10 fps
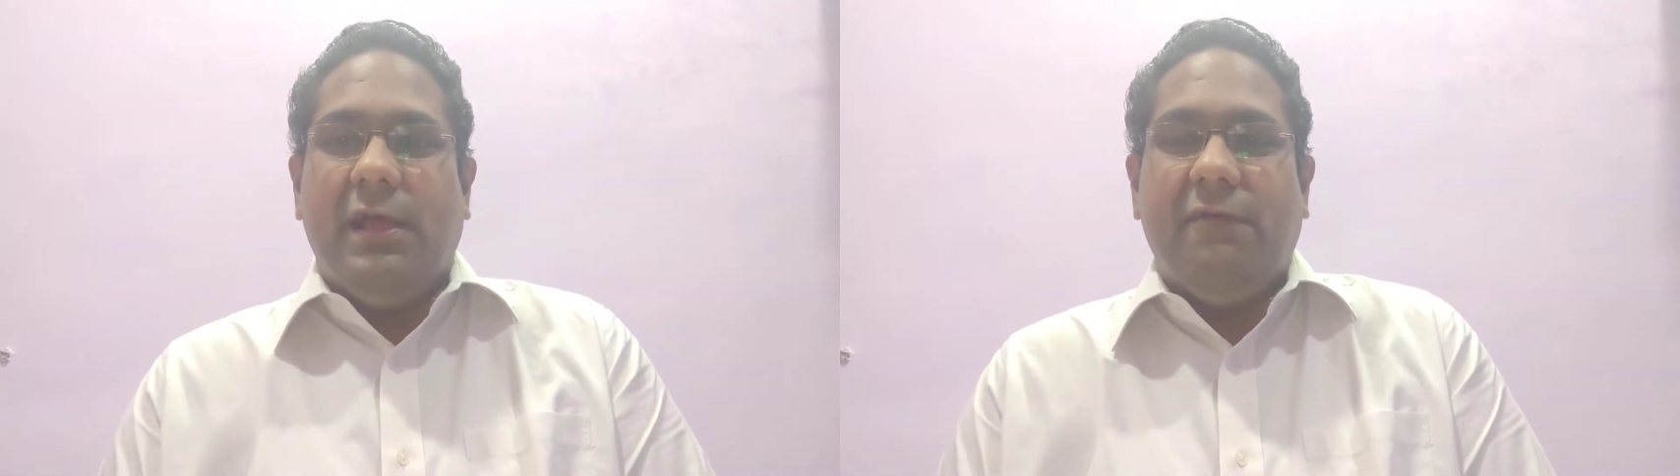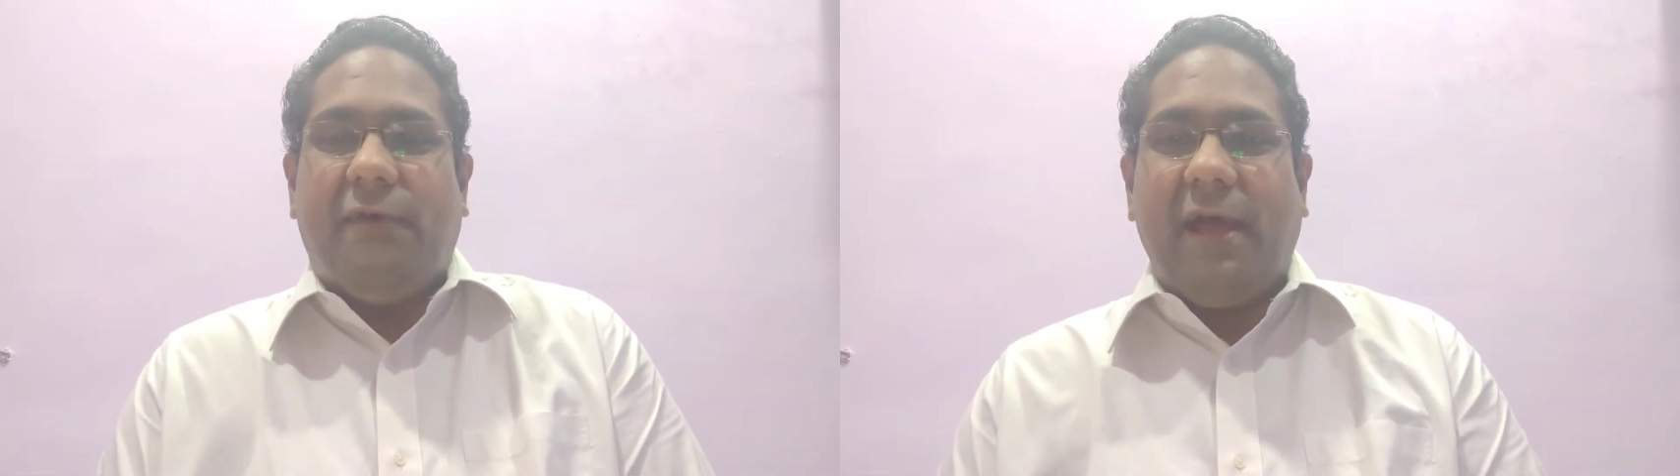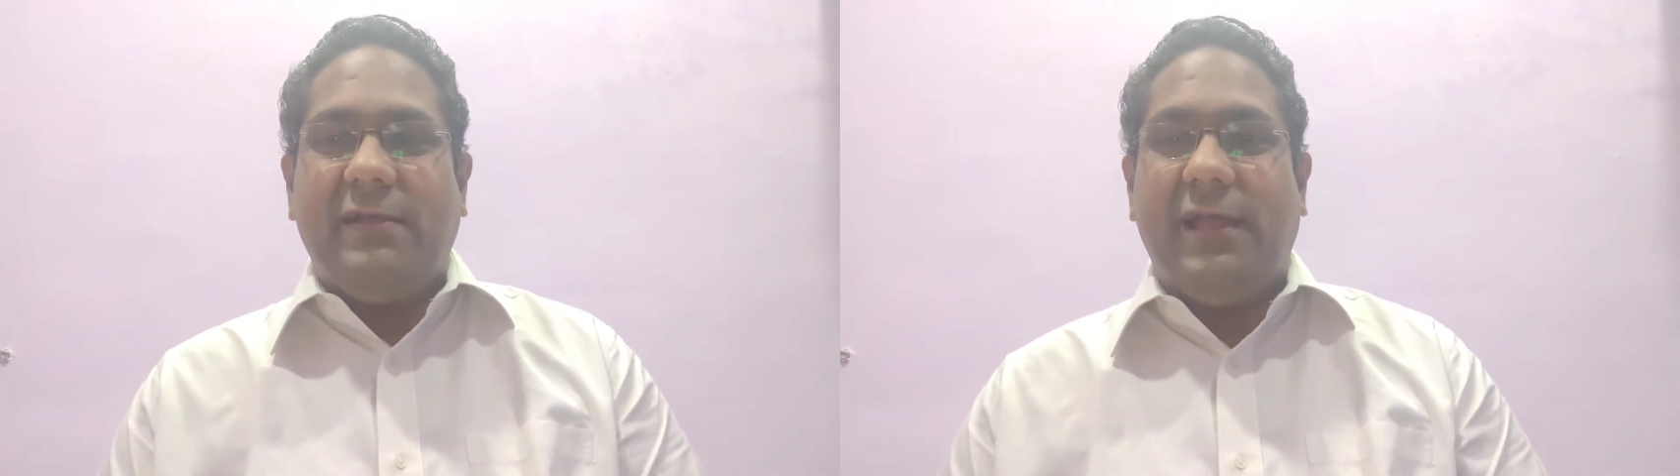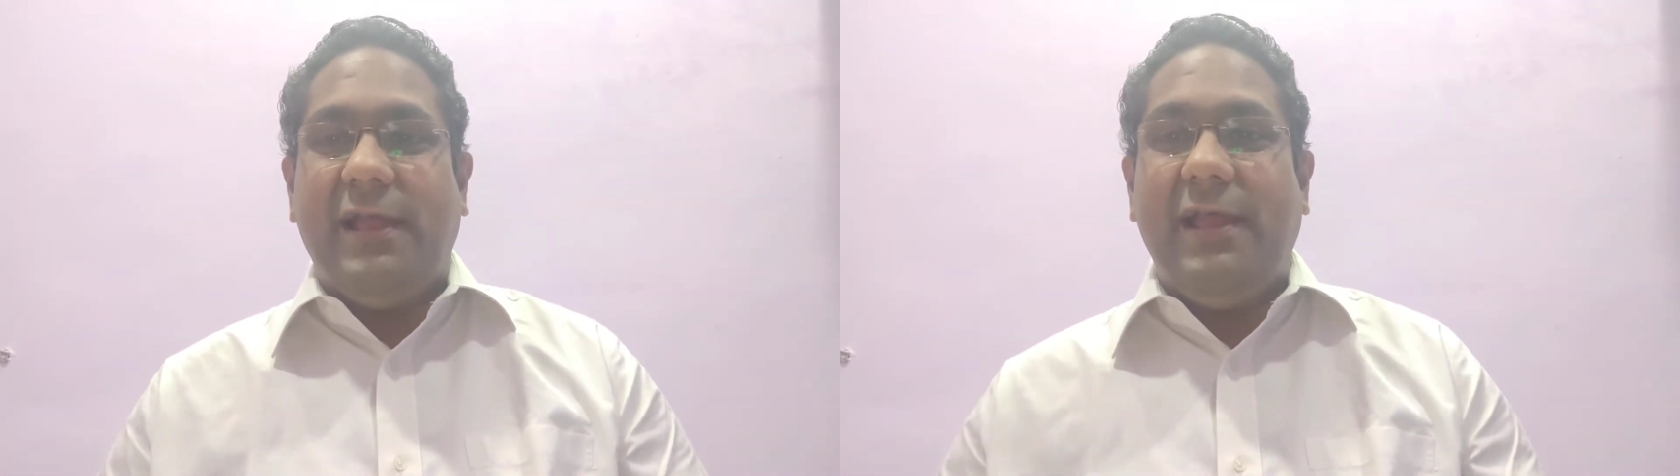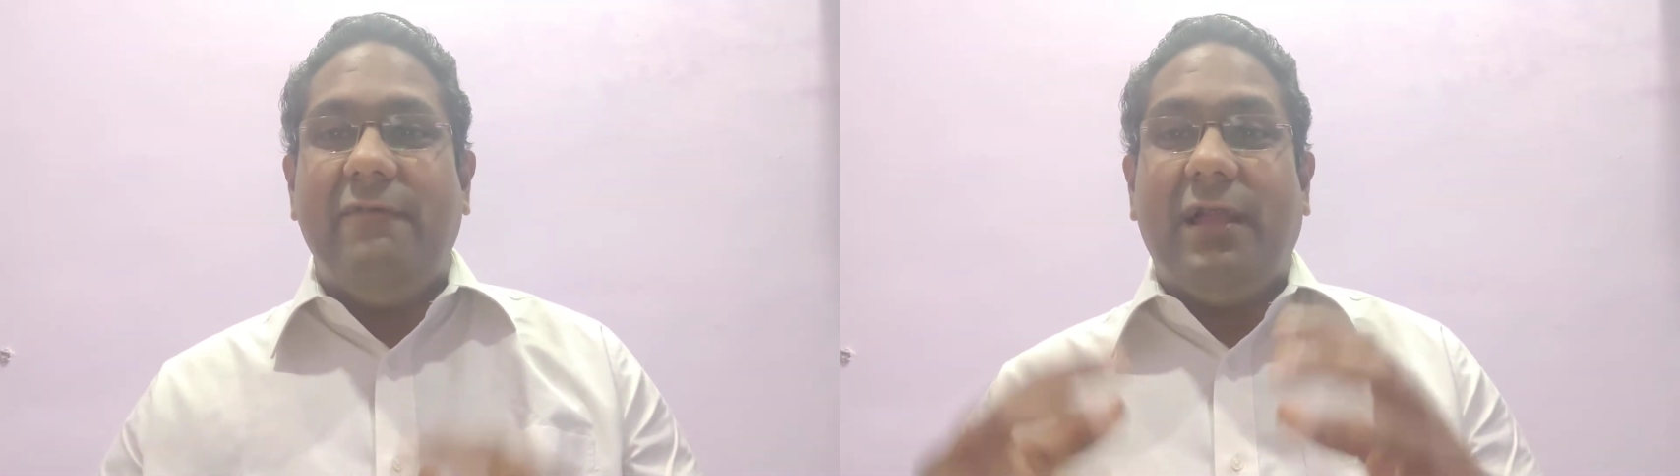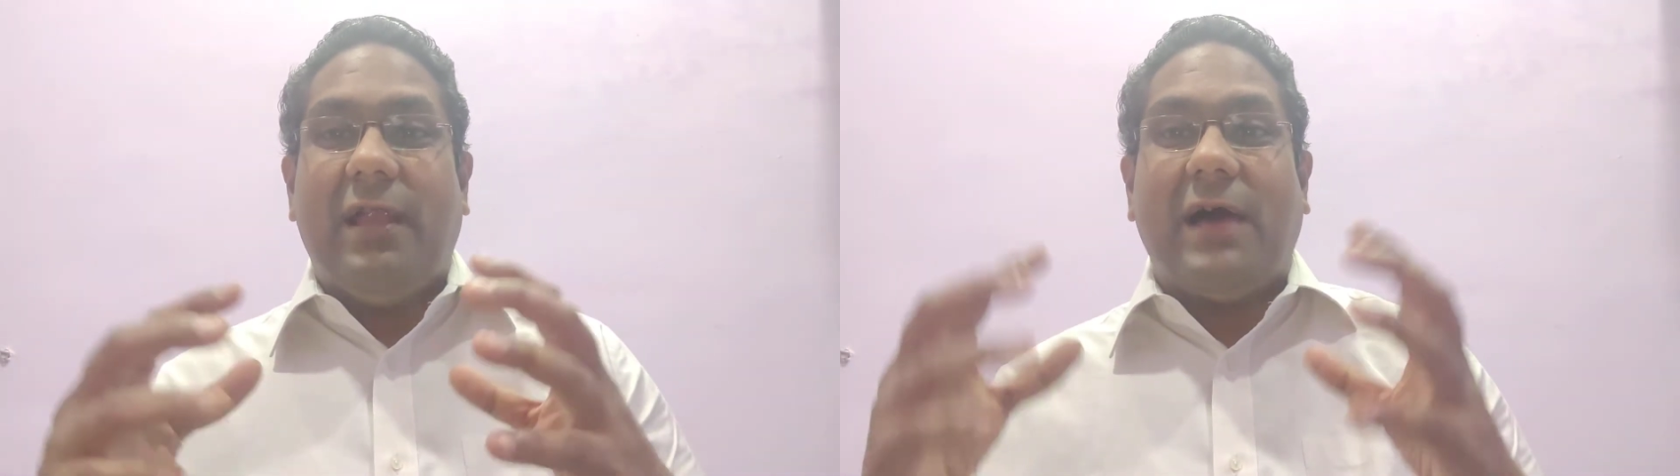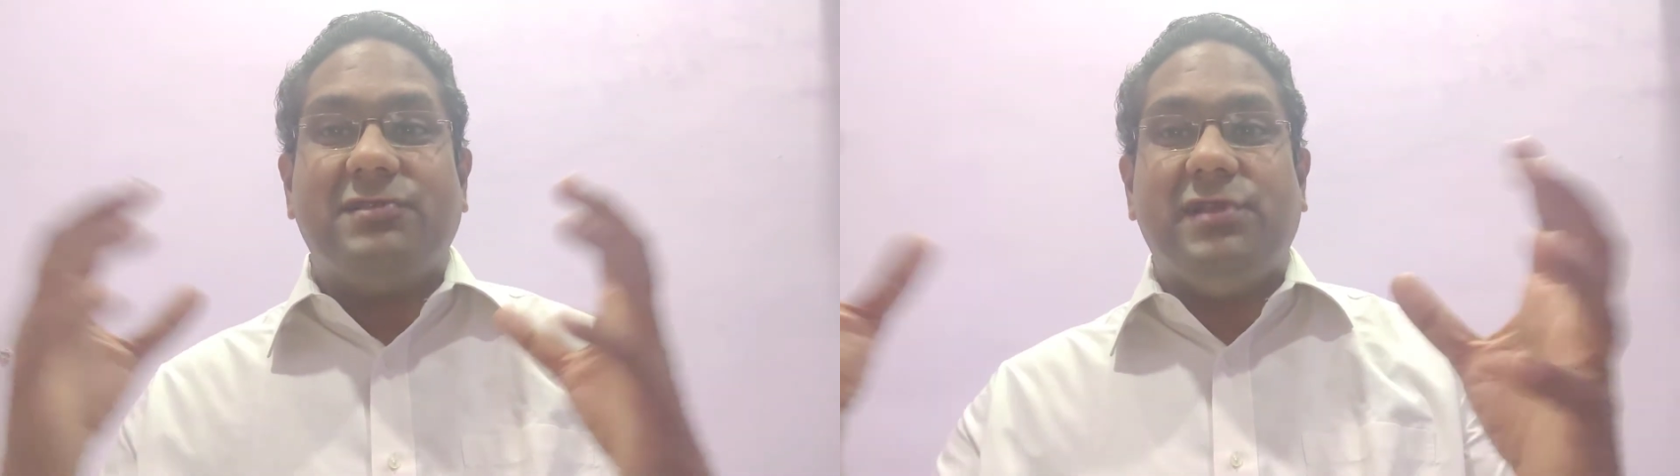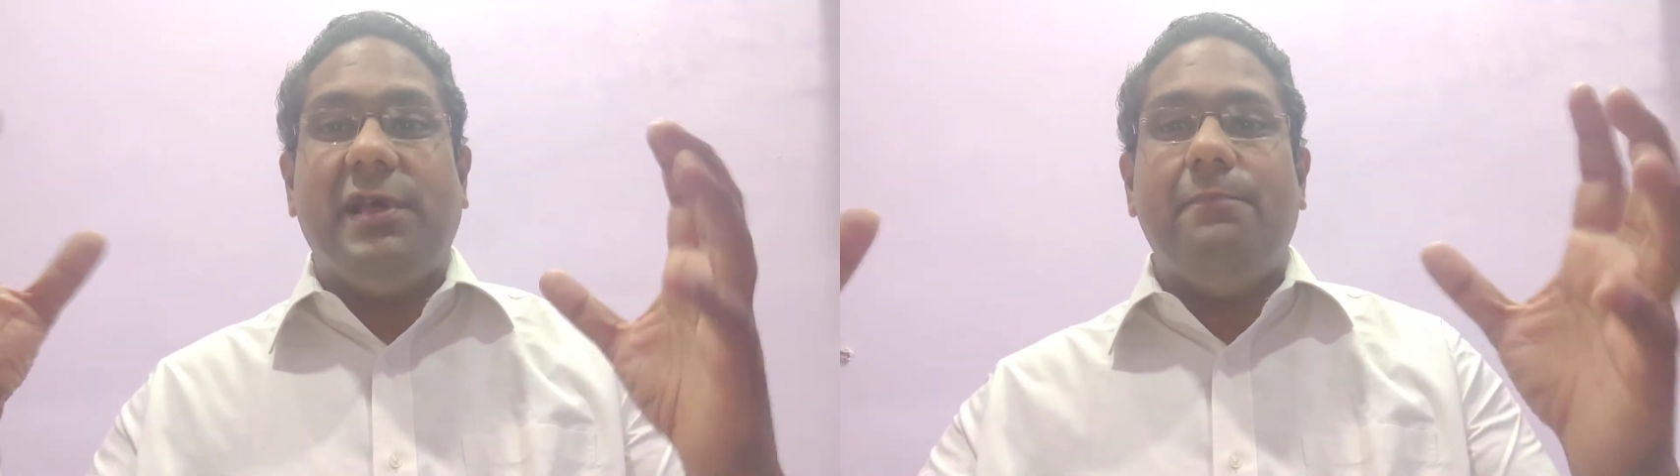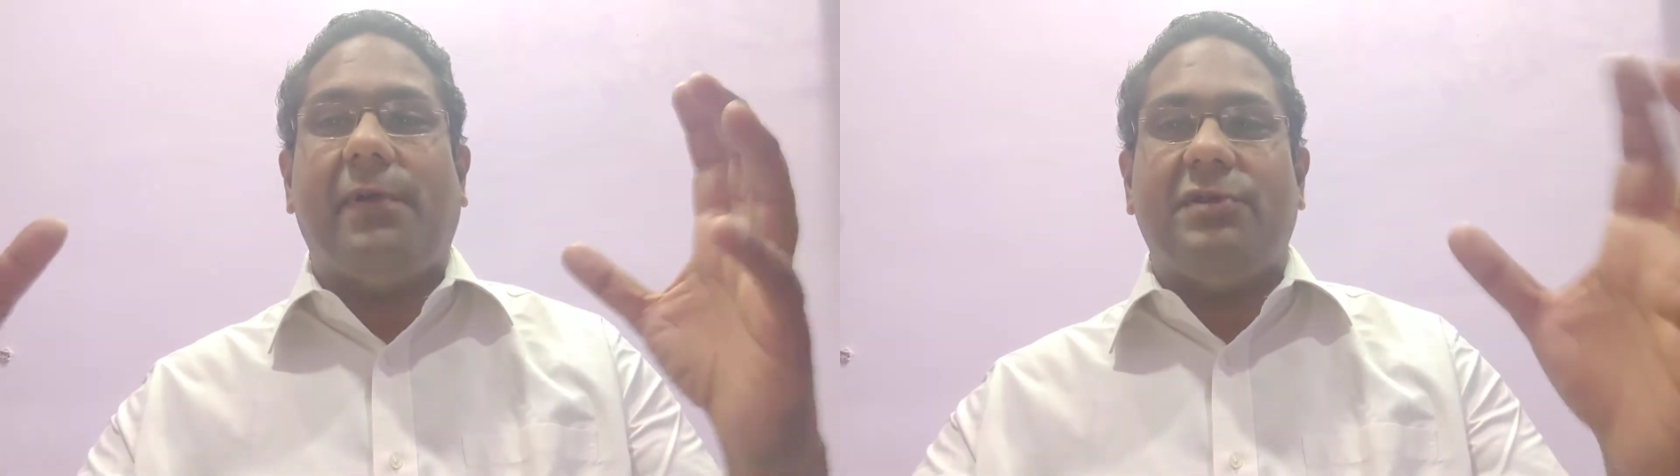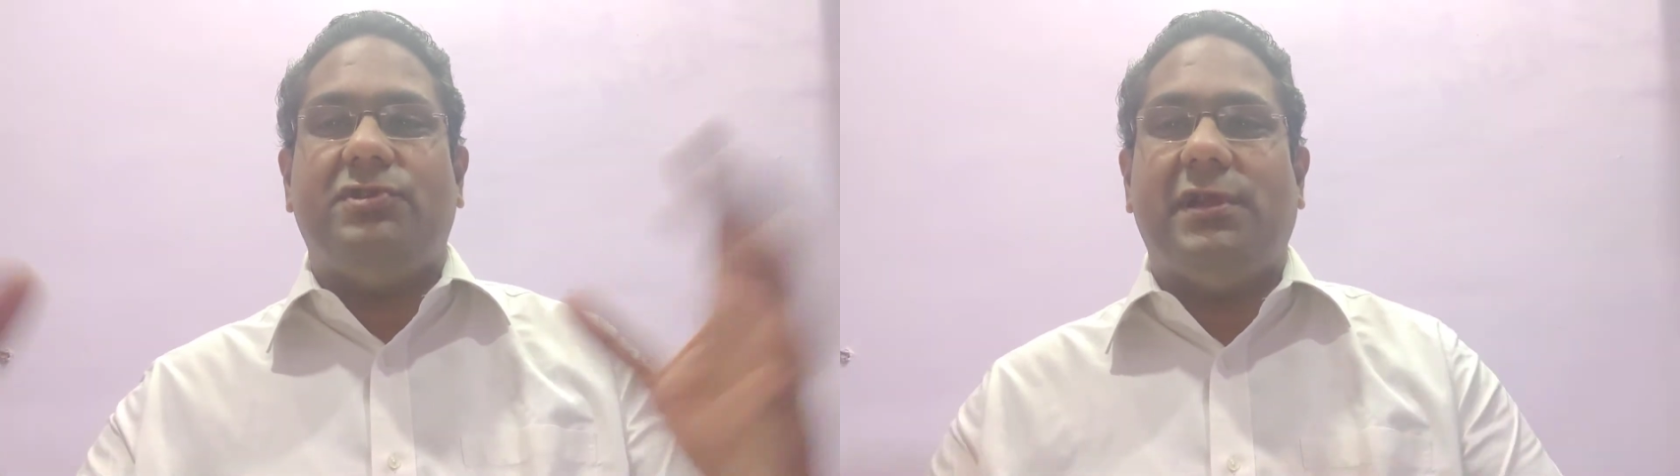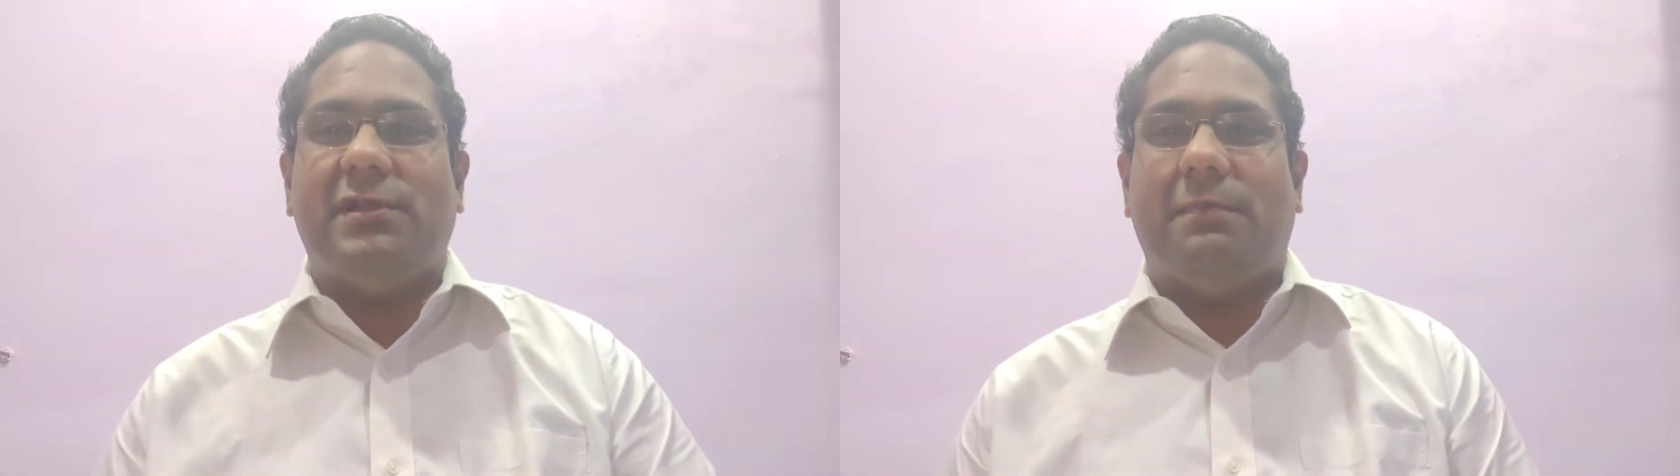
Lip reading: In fact, they leave a lasting impression in